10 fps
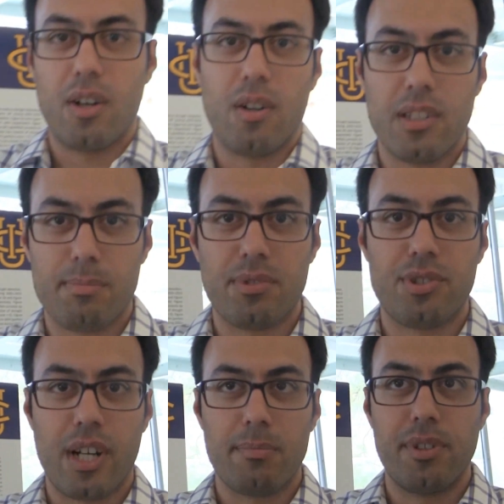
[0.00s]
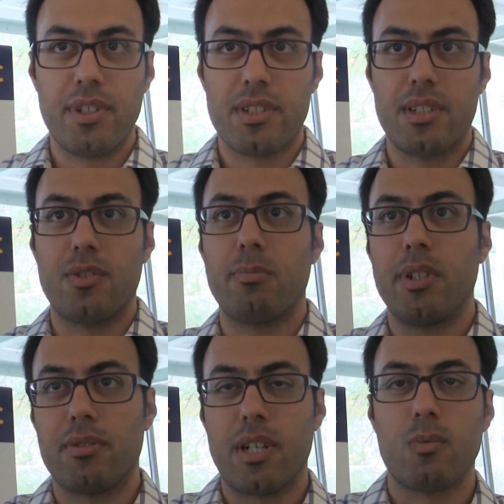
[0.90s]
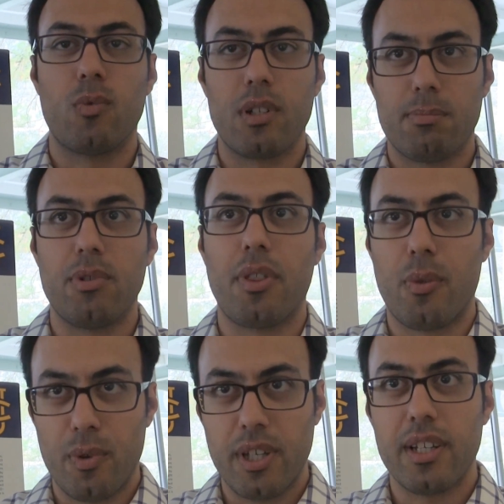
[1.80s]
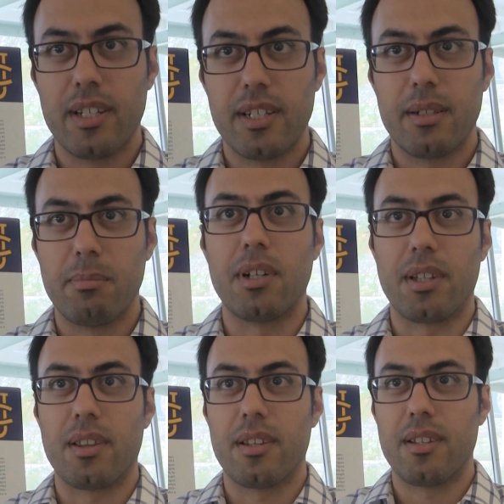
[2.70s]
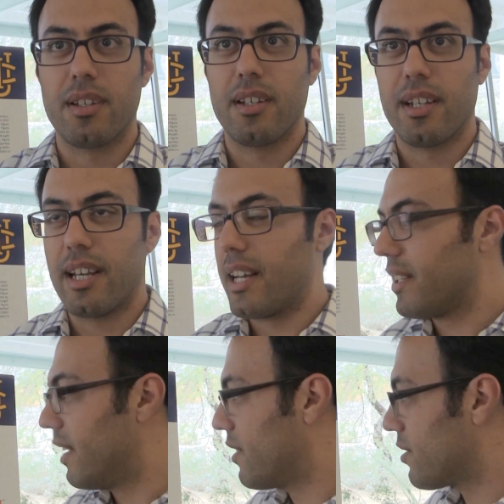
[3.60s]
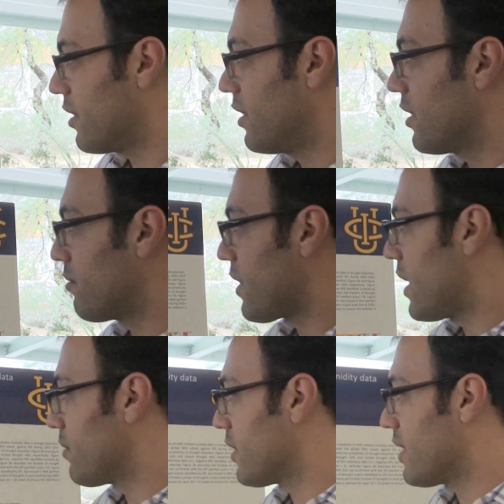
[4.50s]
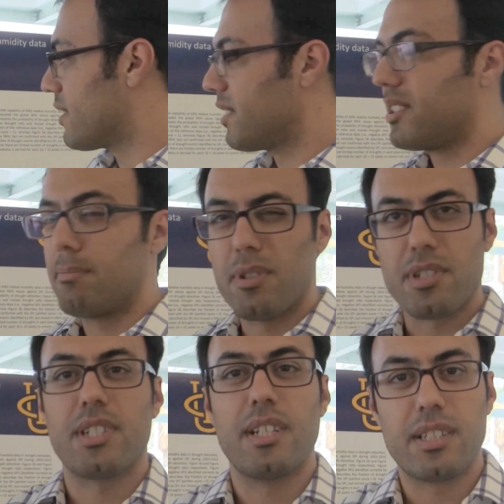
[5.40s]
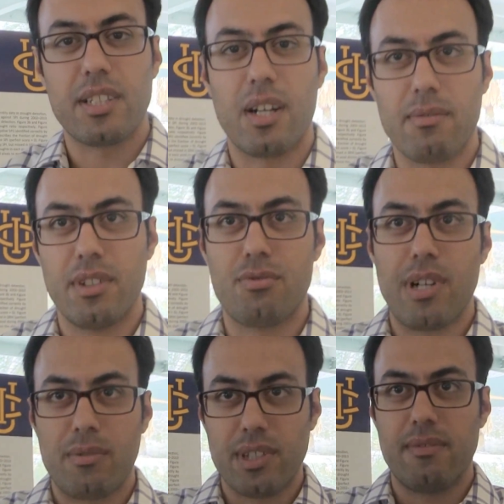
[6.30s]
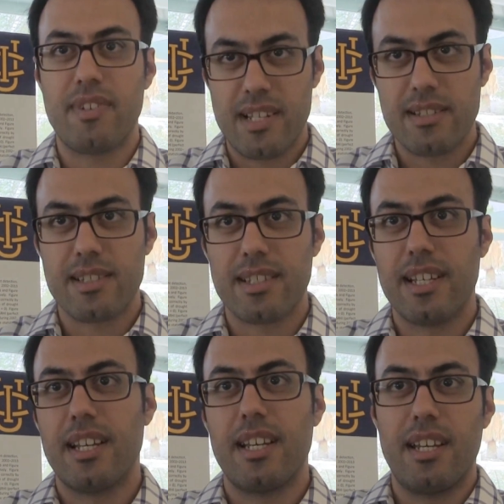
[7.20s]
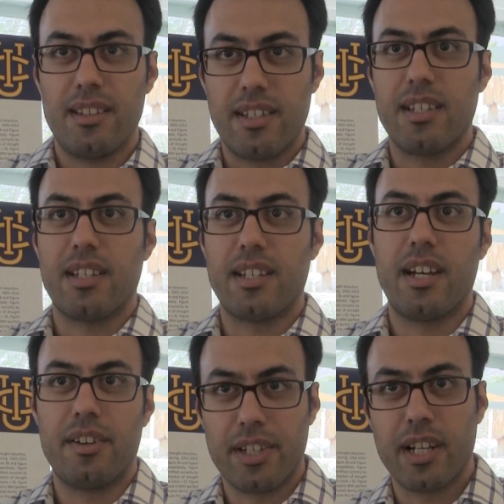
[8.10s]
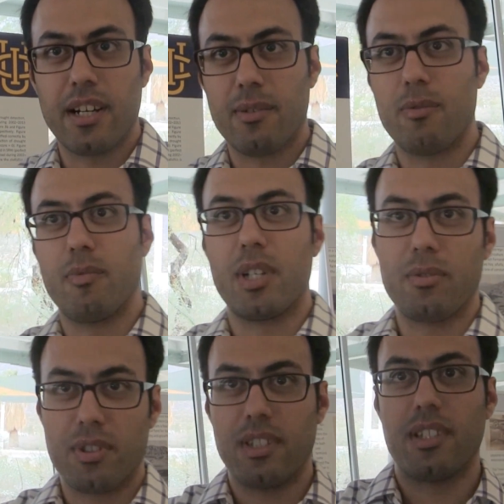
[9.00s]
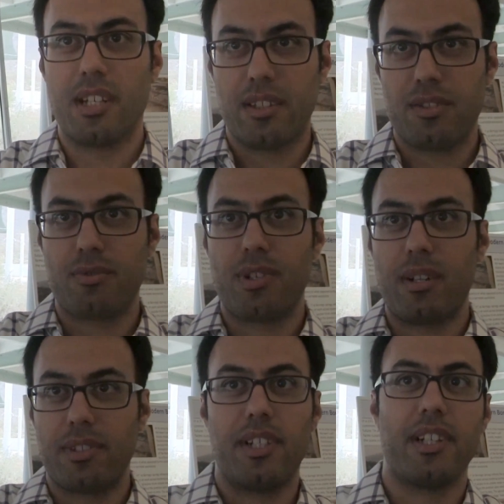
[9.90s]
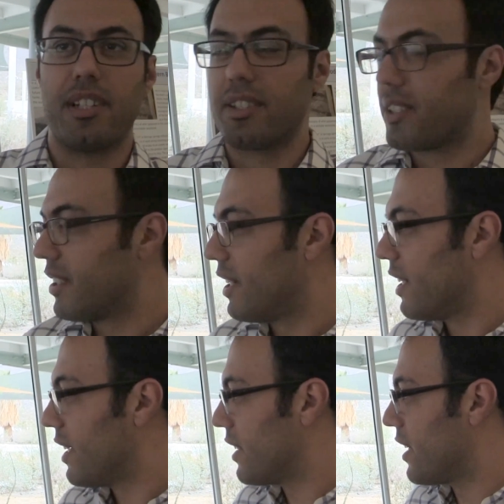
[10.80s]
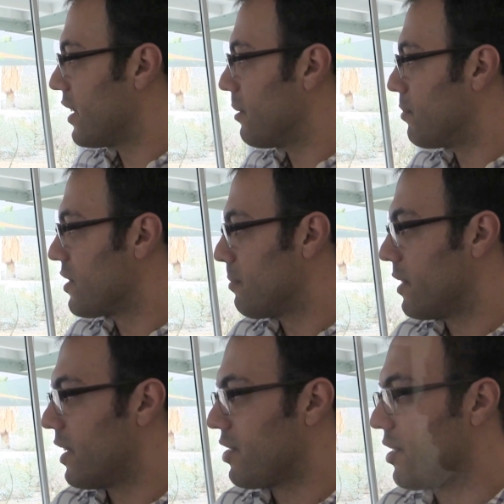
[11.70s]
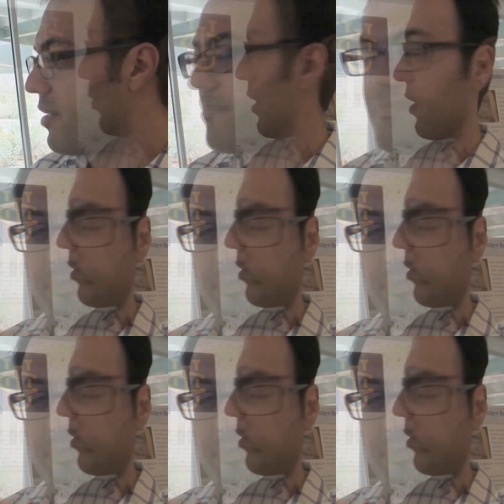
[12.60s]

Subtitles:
all the drought periods, it could be around 1.3 months, and it's in around 60% of the drought events in the area we could detect this drought earlier than the precipitation. This one